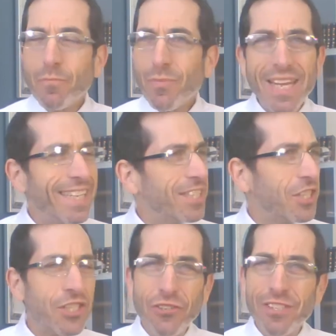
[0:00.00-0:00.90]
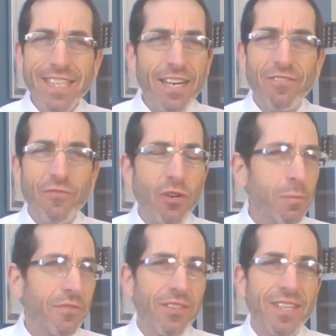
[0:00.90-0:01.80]
It's certainly not a
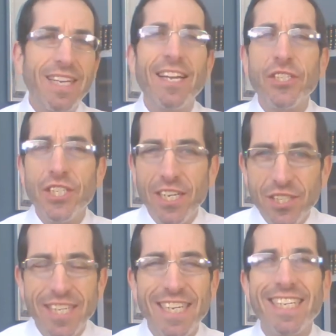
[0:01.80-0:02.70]
formula for conscientious and,